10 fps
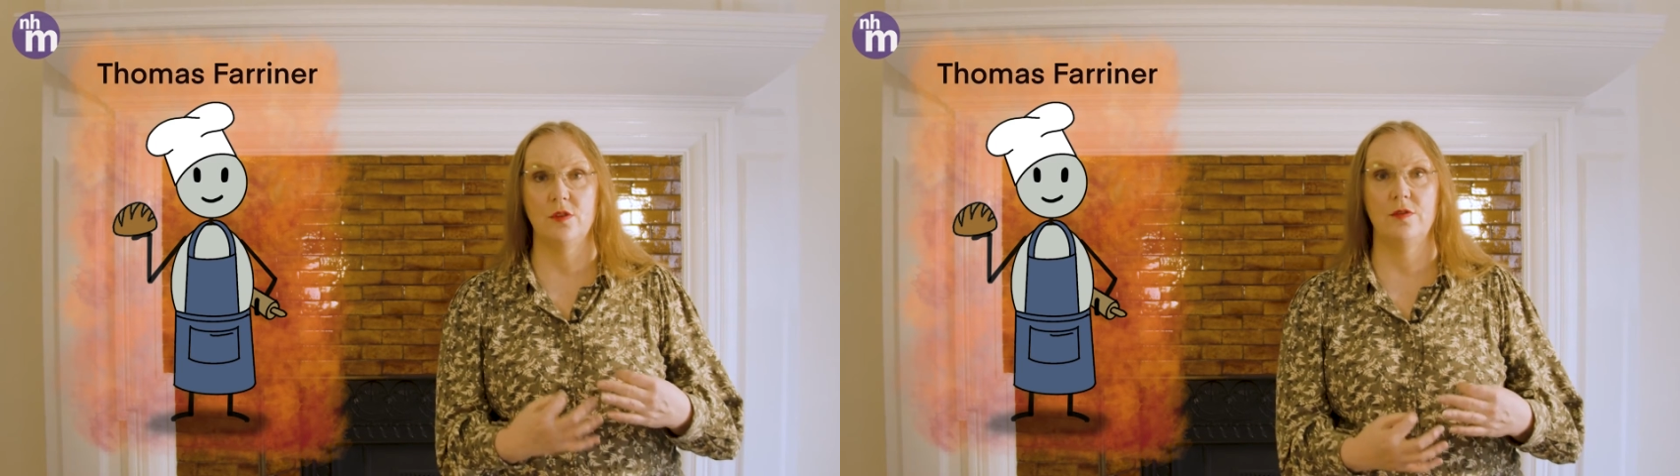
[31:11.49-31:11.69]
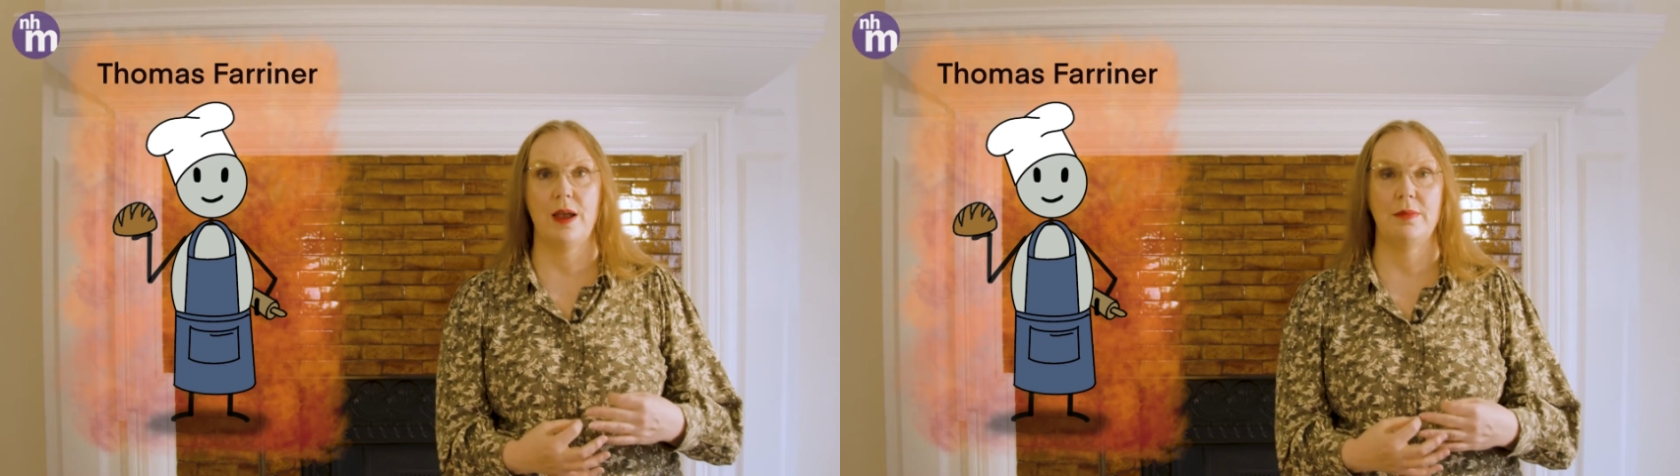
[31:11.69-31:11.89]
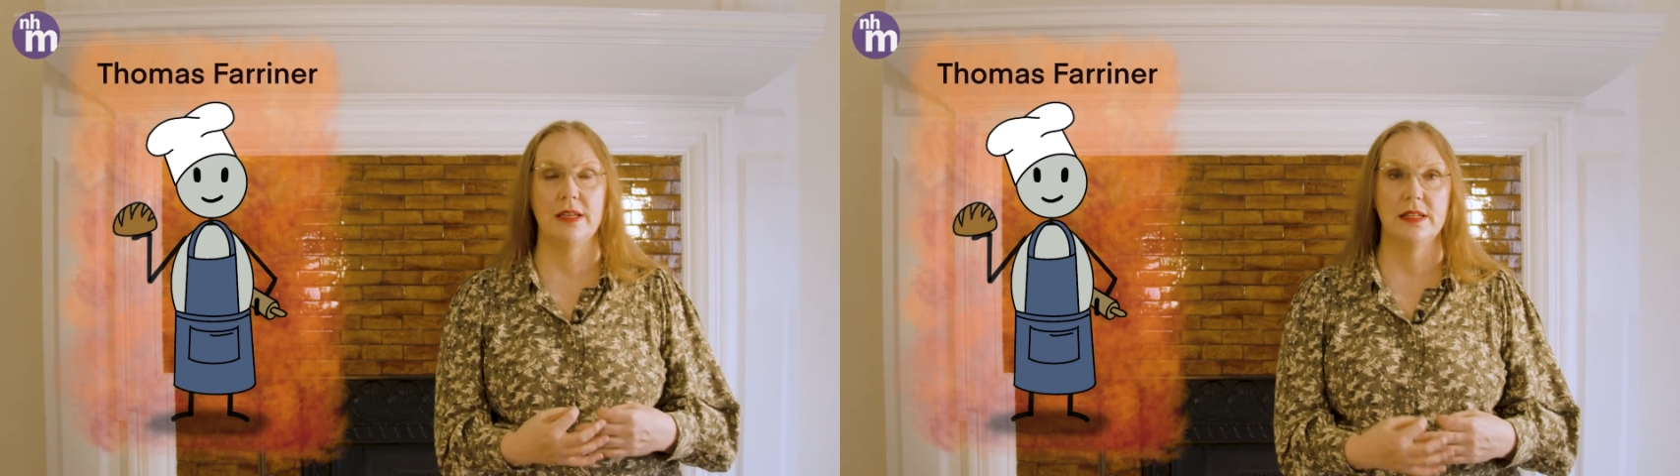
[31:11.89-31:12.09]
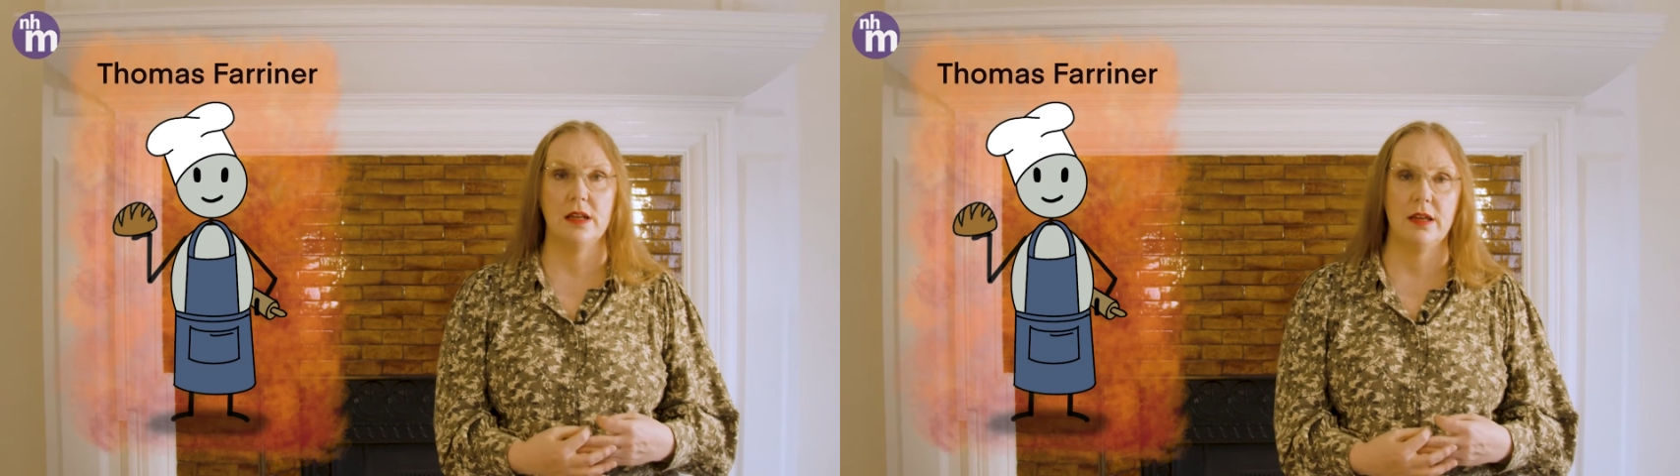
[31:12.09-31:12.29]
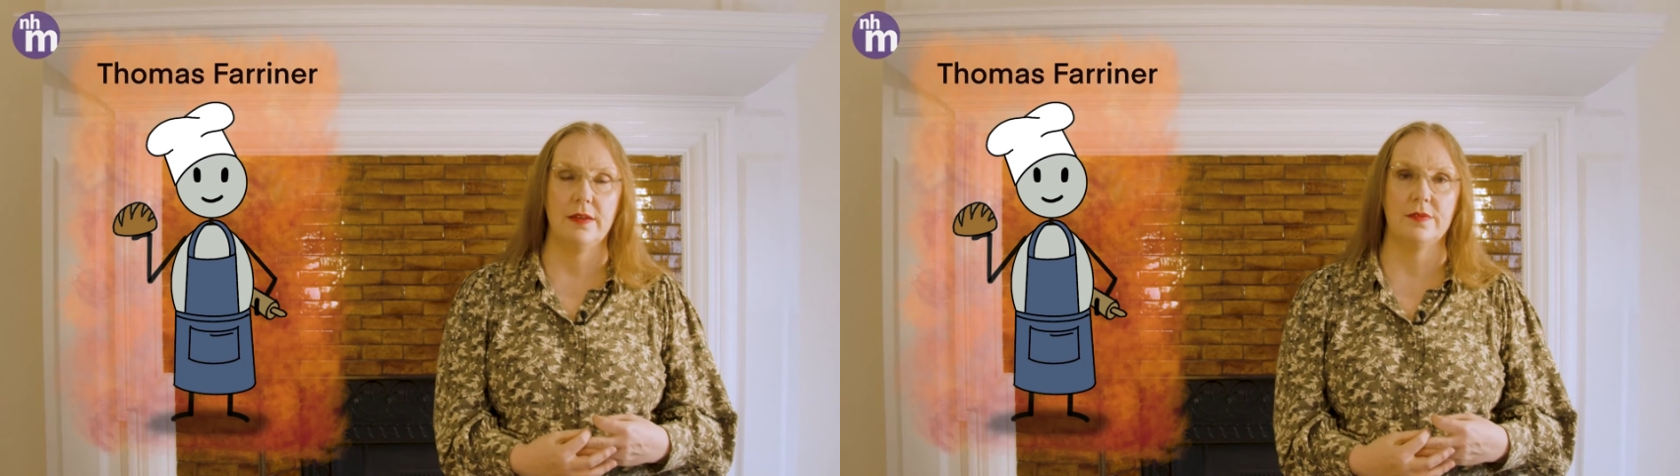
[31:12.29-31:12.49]
your family's
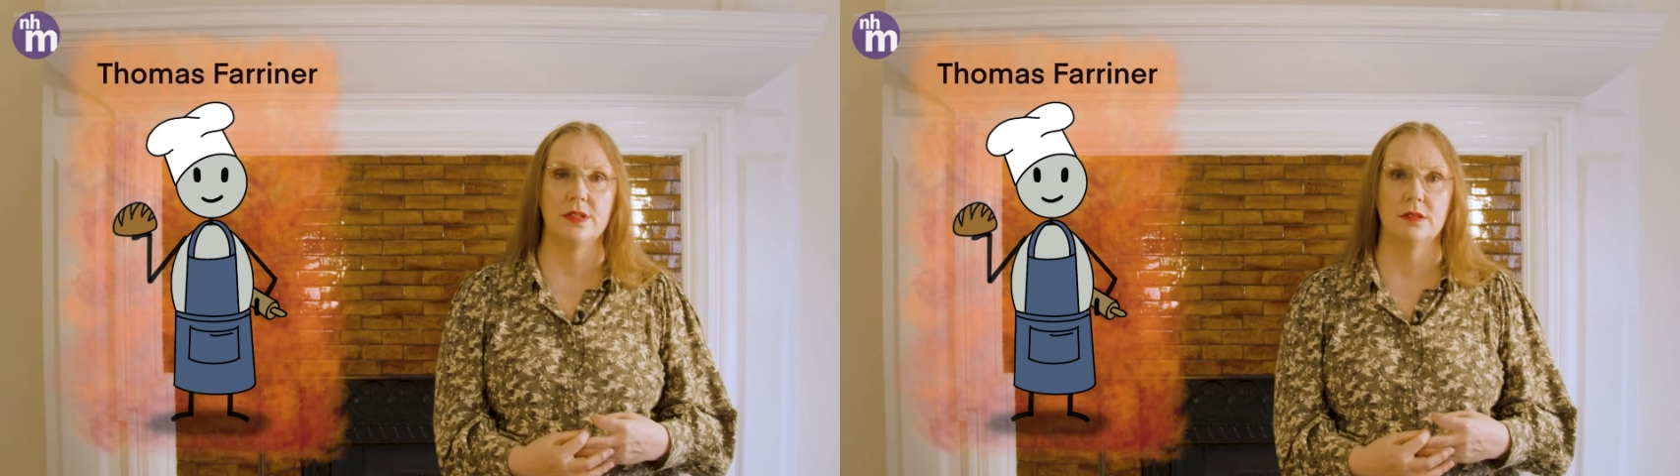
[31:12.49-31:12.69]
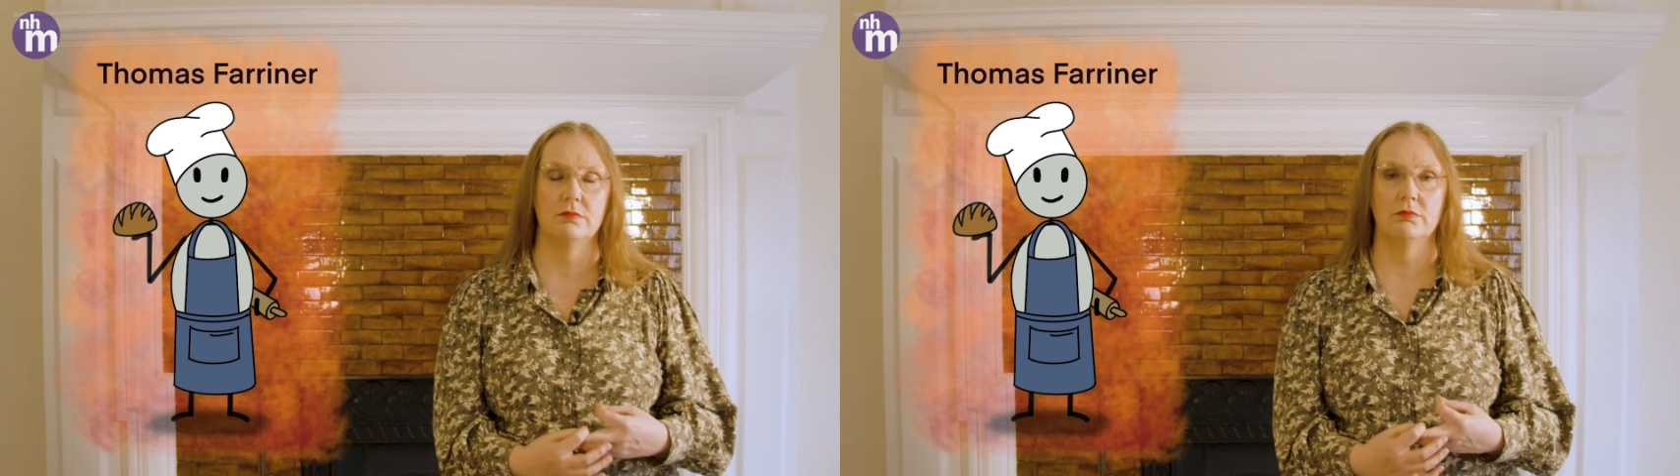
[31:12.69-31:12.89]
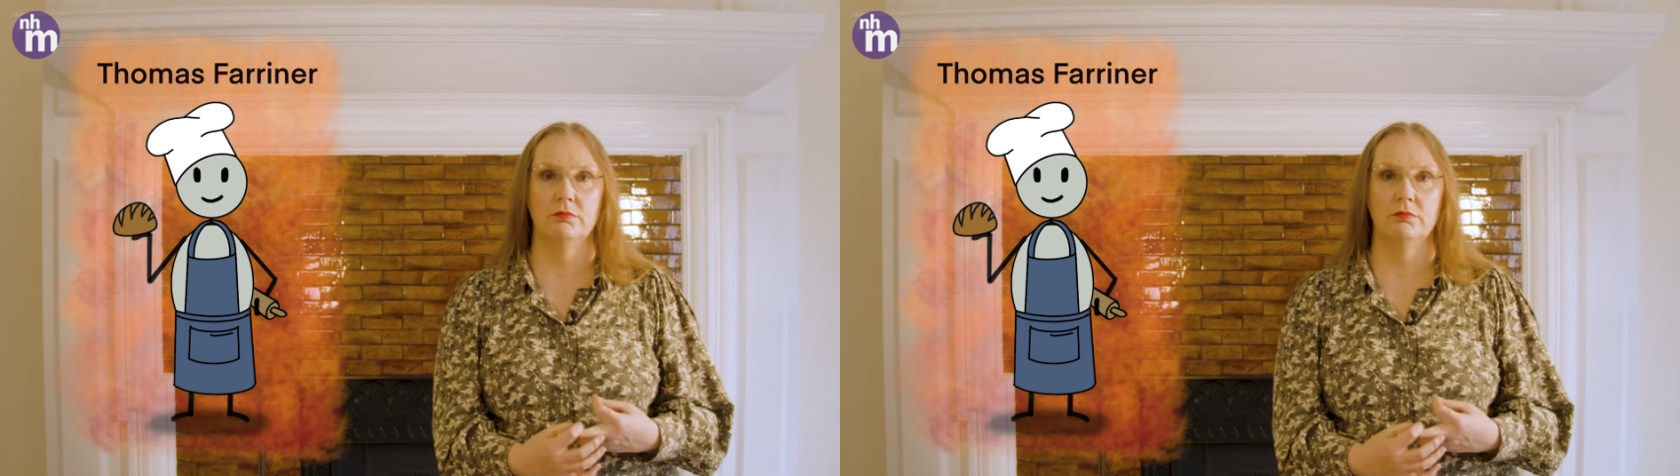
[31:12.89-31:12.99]
lives.